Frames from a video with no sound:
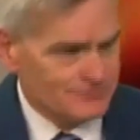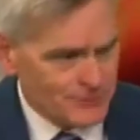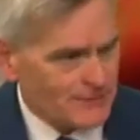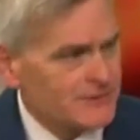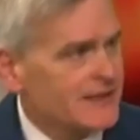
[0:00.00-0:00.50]

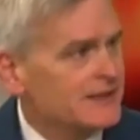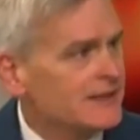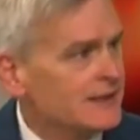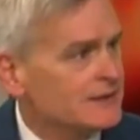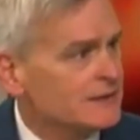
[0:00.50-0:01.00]
Probably they
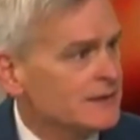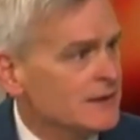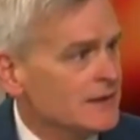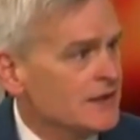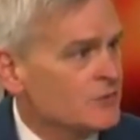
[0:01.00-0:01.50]
did.
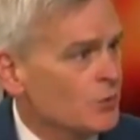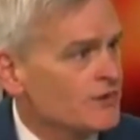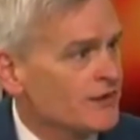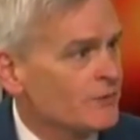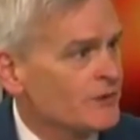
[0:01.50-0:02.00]
Because
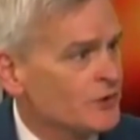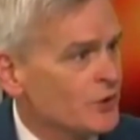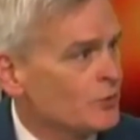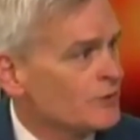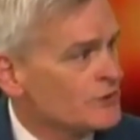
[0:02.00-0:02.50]
one thing we
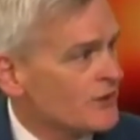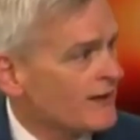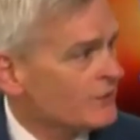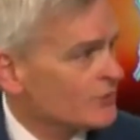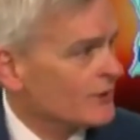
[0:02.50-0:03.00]
do when we
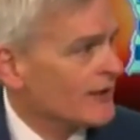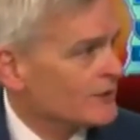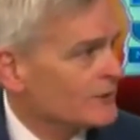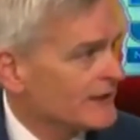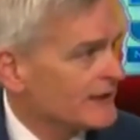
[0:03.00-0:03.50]
travel
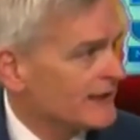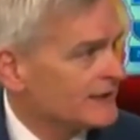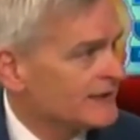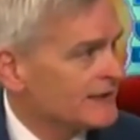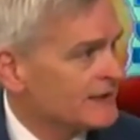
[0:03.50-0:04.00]
around and we get
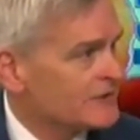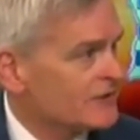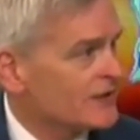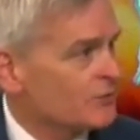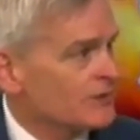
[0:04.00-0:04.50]
ideas
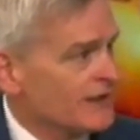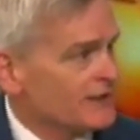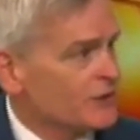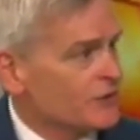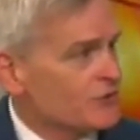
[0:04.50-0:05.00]
is we
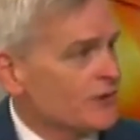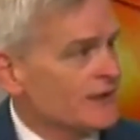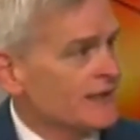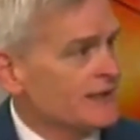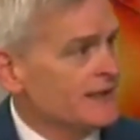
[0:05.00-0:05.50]
take those great
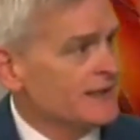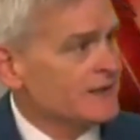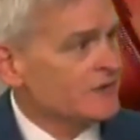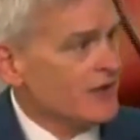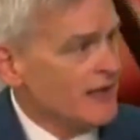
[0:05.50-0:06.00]

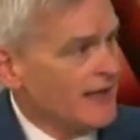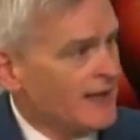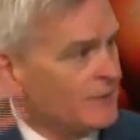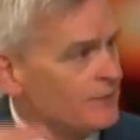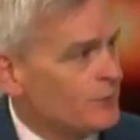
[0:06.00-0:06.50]
ideas
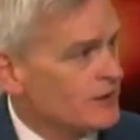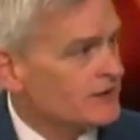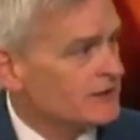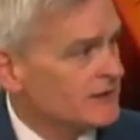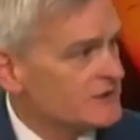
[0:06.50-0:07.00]
and we put it
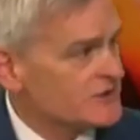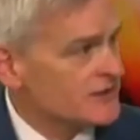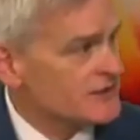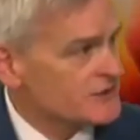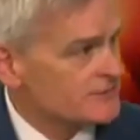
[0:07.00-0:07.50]
into
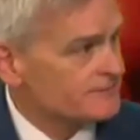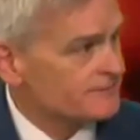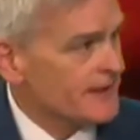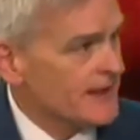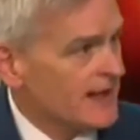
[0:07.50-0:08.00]
legislation.
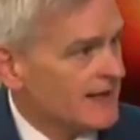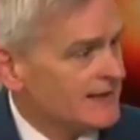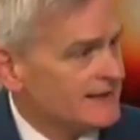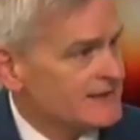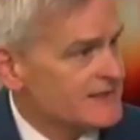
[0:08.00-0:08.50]
I
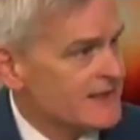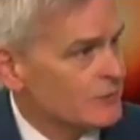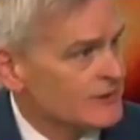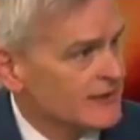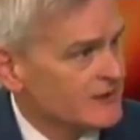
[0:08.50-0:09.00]
like to say
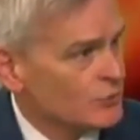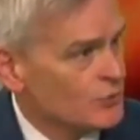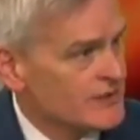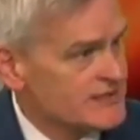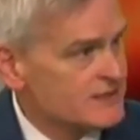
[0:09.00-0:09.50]
we take the
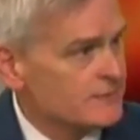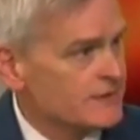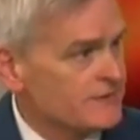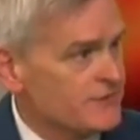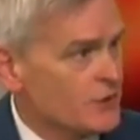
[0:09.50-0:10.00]
wisdom
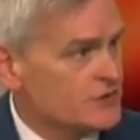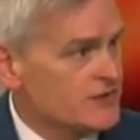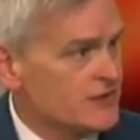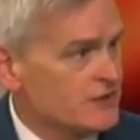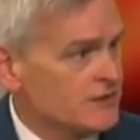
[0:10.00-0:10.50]
of the folks
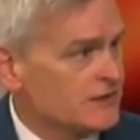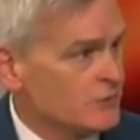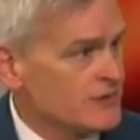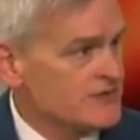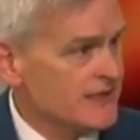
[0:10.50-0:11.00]
here in
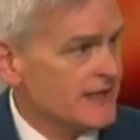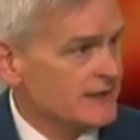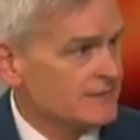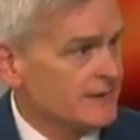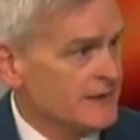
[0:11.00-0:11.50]

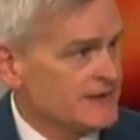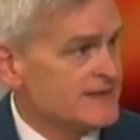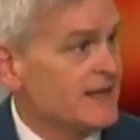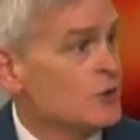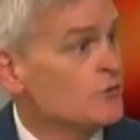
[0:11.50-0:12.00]
Louisiana,
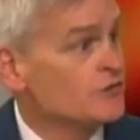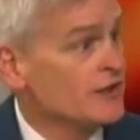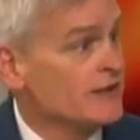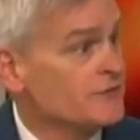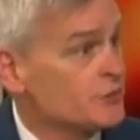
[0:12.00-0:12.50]
say who've
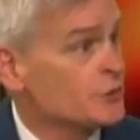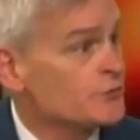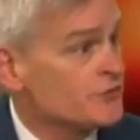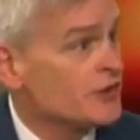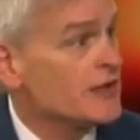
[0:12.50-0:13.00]
lived through
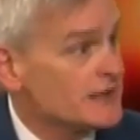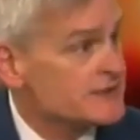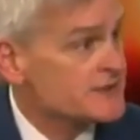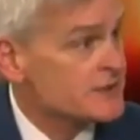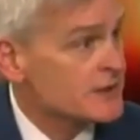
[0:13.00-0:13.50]

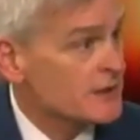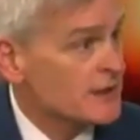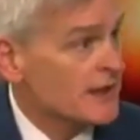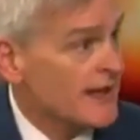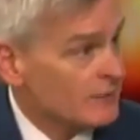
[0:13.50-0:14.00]
floods,
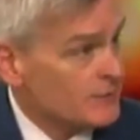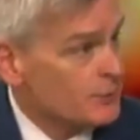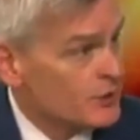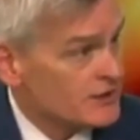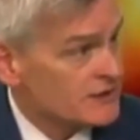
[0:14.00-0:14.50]
and we
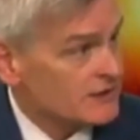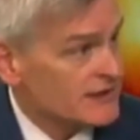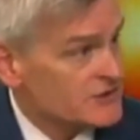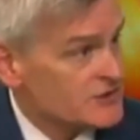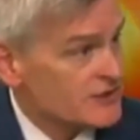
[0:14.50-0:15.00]
put it into
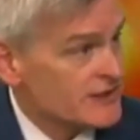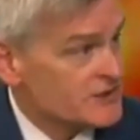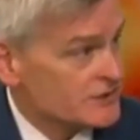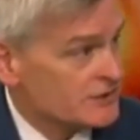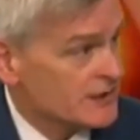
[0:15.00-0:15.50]

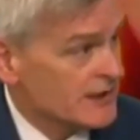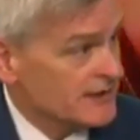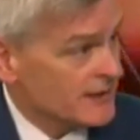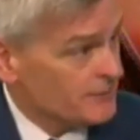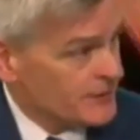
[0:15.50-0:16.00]
legislation
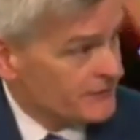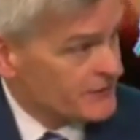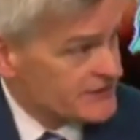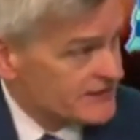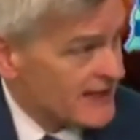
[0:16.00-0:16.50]
that
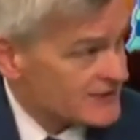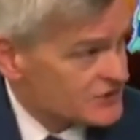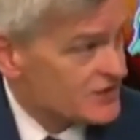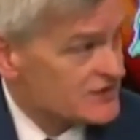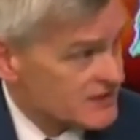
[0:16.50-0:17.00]
benefits not
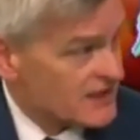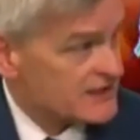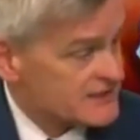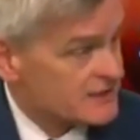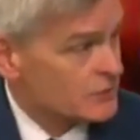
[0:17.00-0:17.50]
just
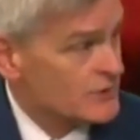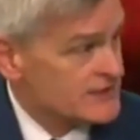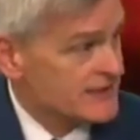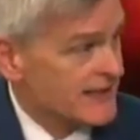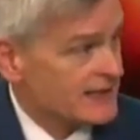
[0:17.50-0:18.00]
us in
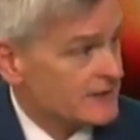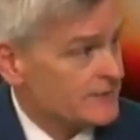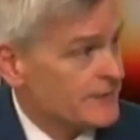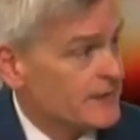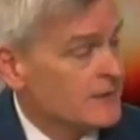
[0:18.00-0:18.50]
Louisiana,
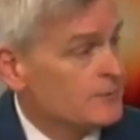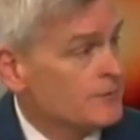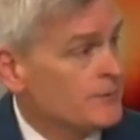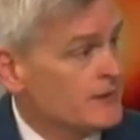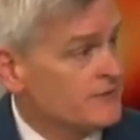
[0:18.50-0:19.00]

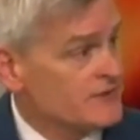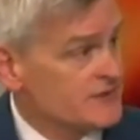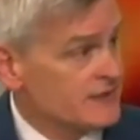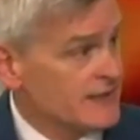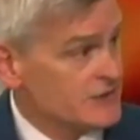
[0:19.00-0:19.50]
but benefits
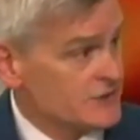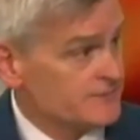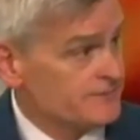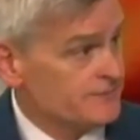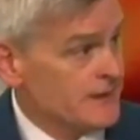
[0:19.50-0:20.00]
the nation.
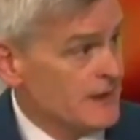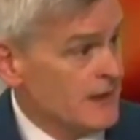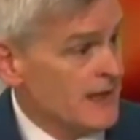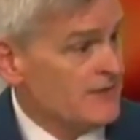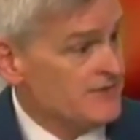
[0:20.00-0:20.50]

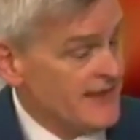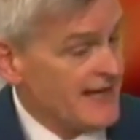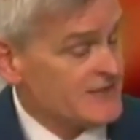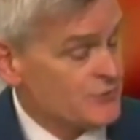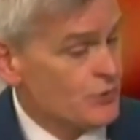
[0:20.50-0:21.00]
And
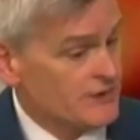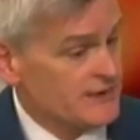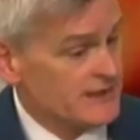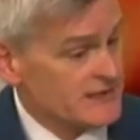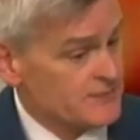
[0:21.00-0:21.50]
that's what
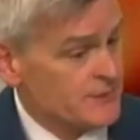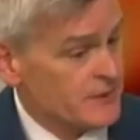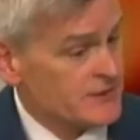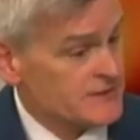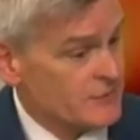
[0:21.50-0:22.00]
the
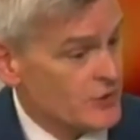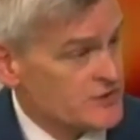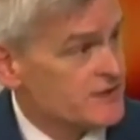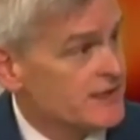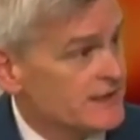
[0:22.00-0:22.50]
experience of our
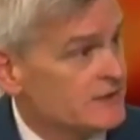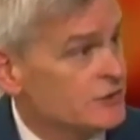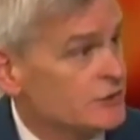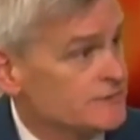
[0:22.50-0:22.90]
state can do.